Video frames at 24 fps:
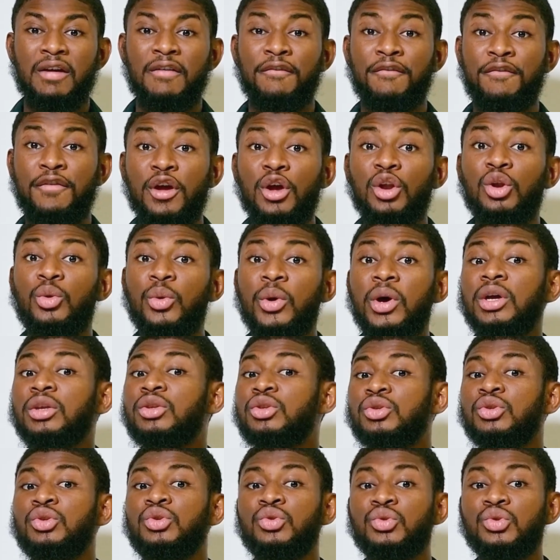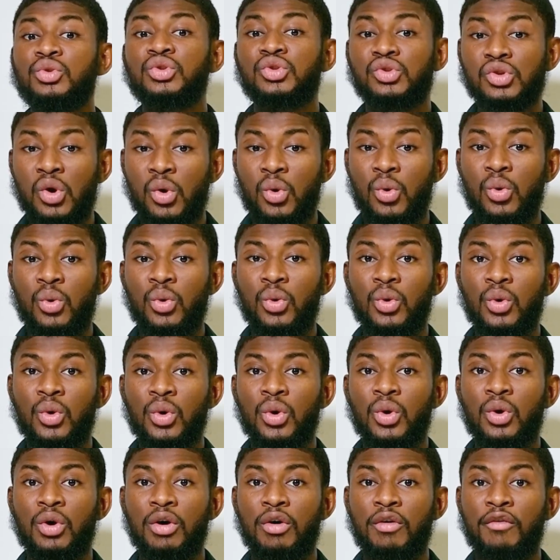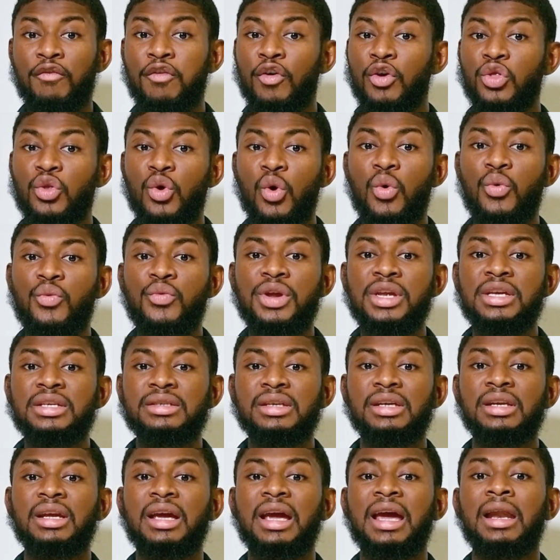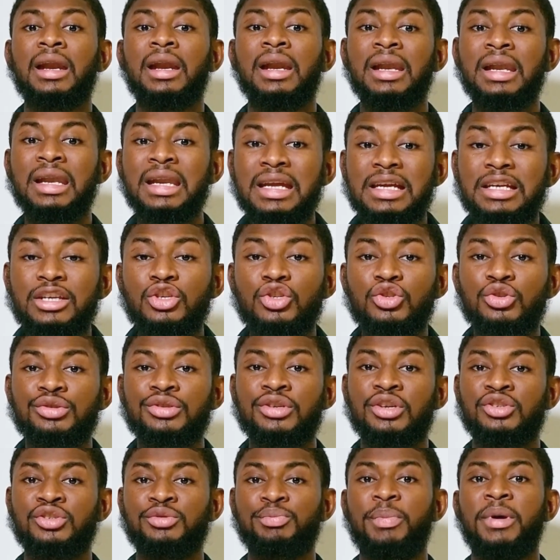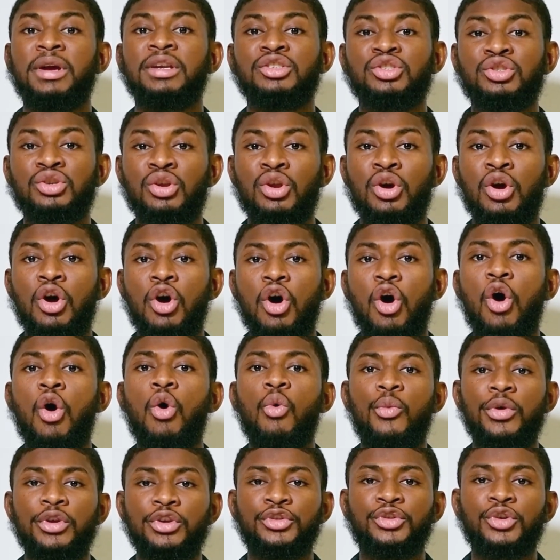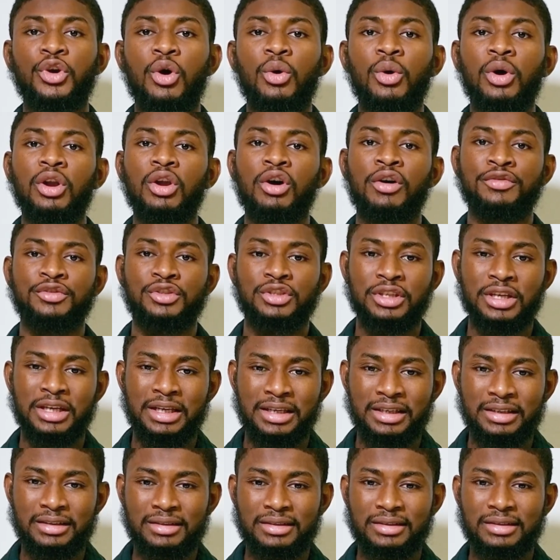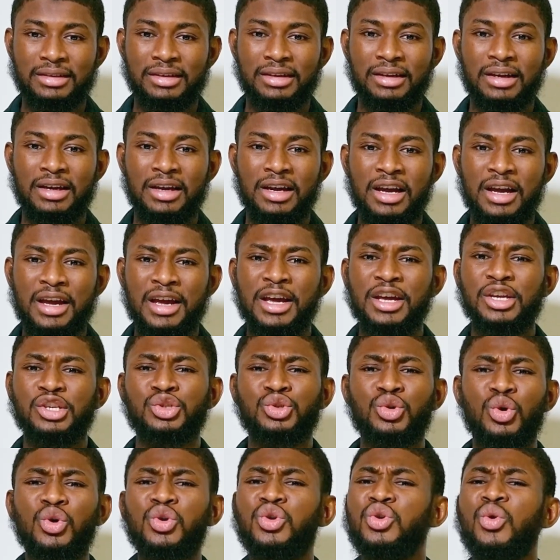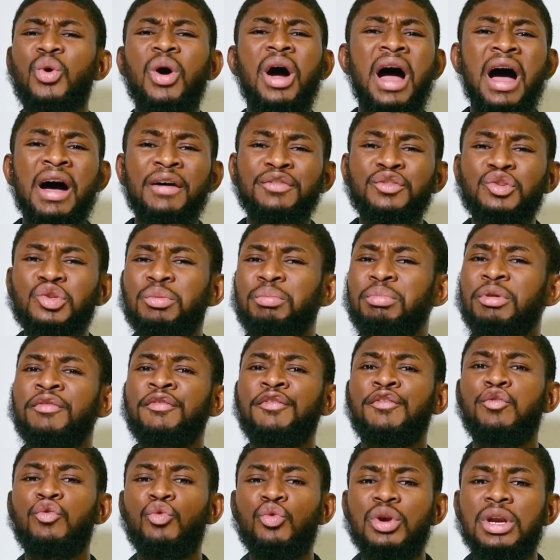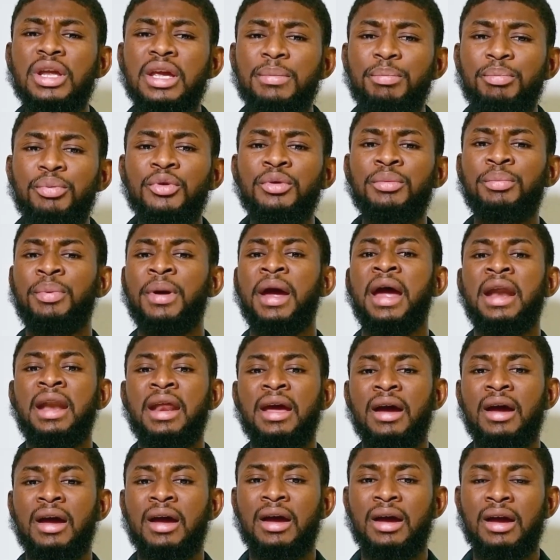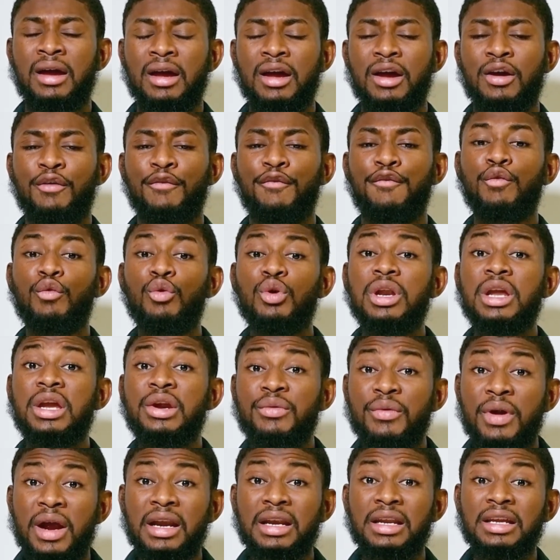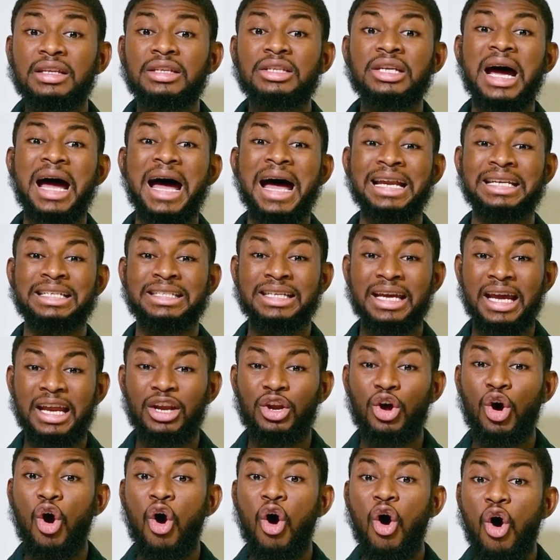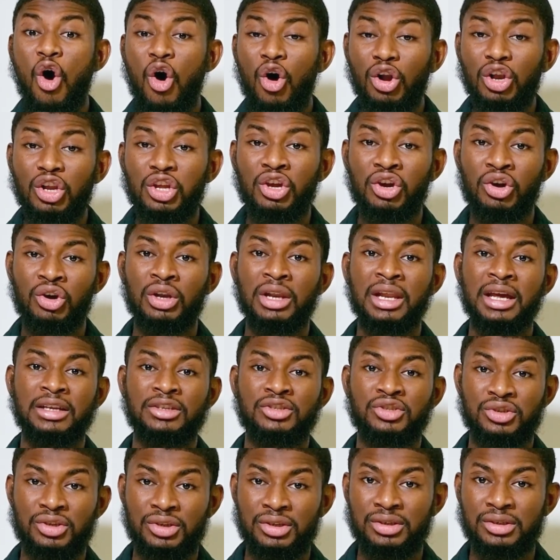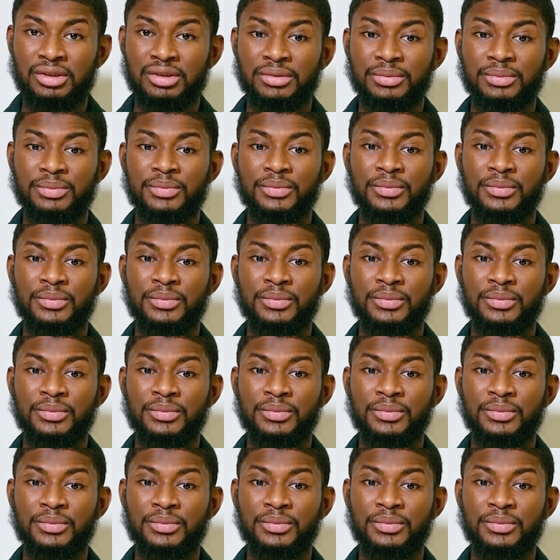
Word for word: Failure to do so for no reason can lead to suspension or withdrawal of studies. So you have to be fully prepared, fully ready to attend all your lectures.